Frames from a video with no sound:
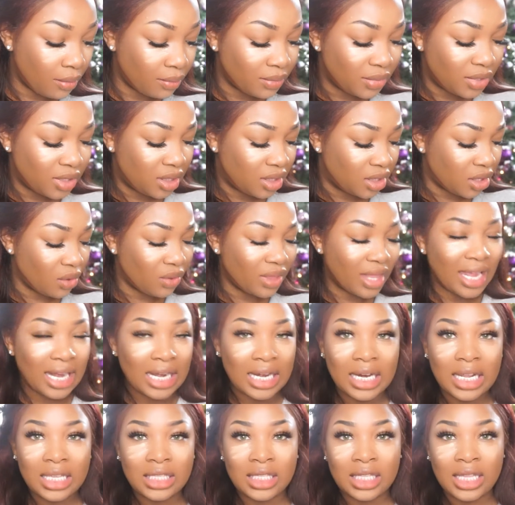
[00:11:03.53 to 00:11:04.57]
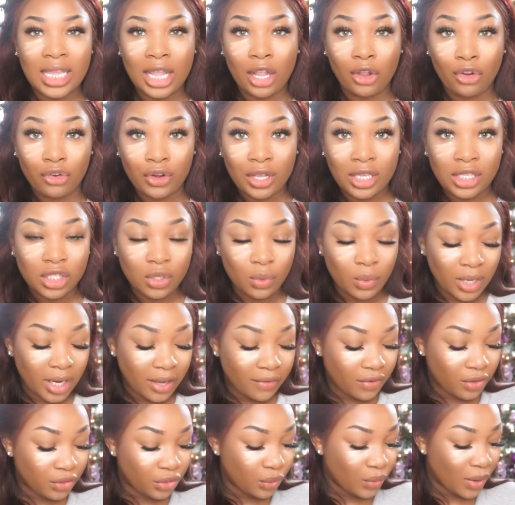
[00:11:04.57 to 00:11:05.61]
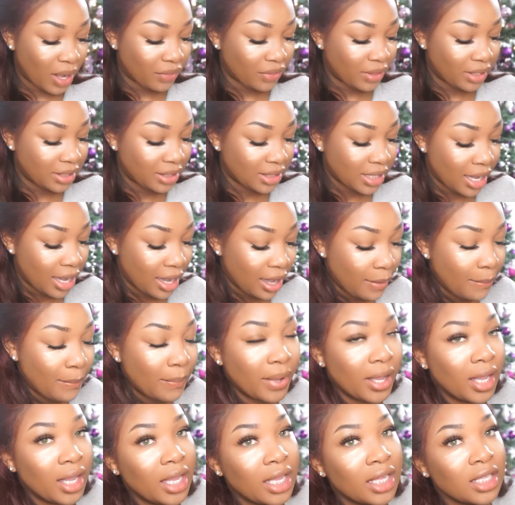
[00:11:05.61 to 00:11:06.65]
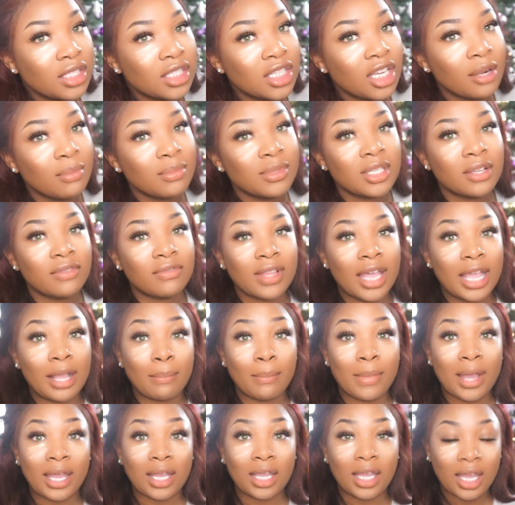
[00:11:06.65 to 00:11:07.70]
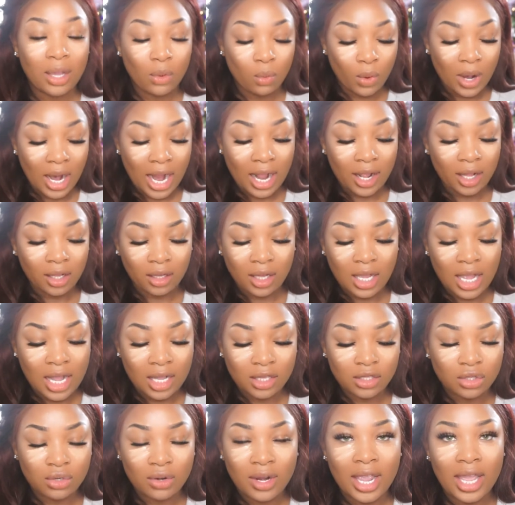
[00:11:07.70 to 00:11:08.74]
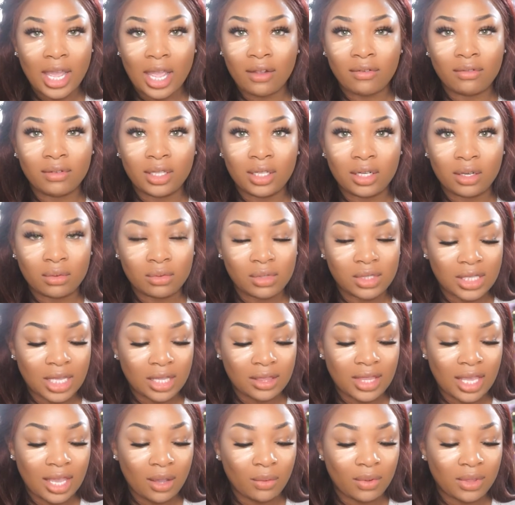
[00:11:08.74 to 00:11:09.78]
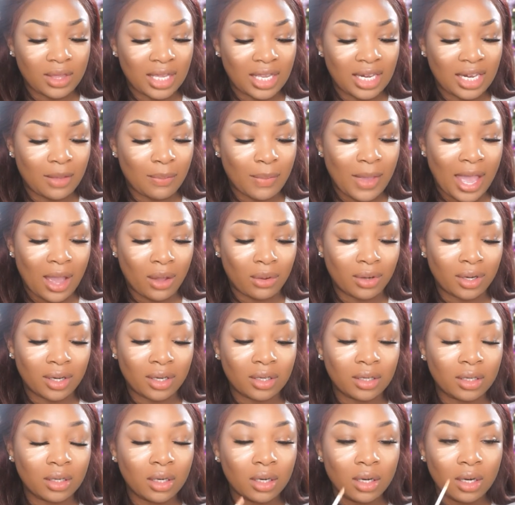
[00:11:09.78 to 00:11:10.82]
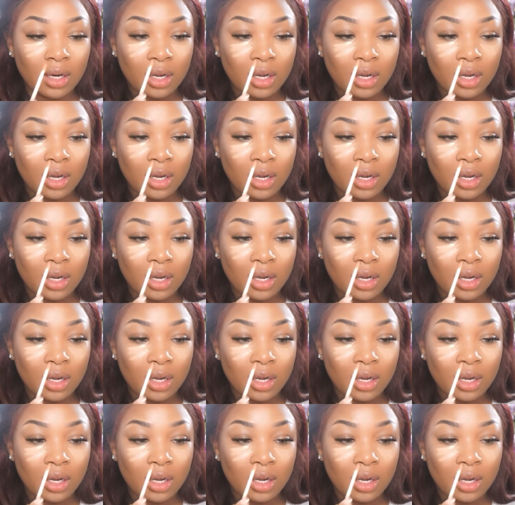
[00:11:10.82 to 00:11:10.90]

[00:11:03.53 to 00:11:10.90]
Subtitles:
so that it doesn't like crease or whatever throughout the day. But in terms of like where I contour at, I really don't set that with any powder.